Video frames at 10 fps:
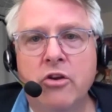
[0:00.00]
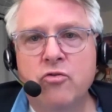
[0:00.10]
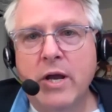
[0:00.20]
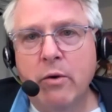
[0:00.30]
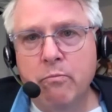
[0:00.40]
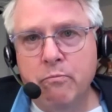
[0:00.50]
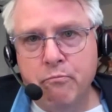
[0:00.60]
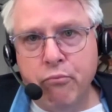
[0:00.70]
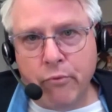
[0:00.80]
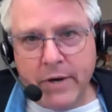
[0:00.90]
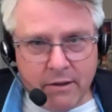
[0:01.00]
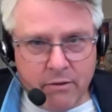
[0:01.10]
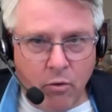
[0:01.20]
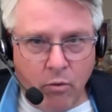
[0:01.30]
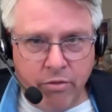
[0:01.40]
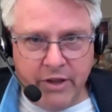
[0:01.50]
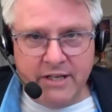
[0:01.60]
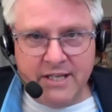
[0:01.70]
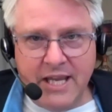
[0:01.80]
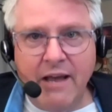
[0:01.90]
try to bring the whole
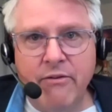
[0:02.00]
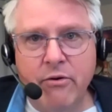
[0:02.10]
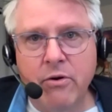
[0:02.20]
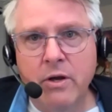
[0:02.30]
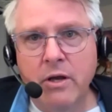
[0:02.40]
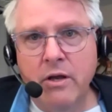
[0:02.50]
thing together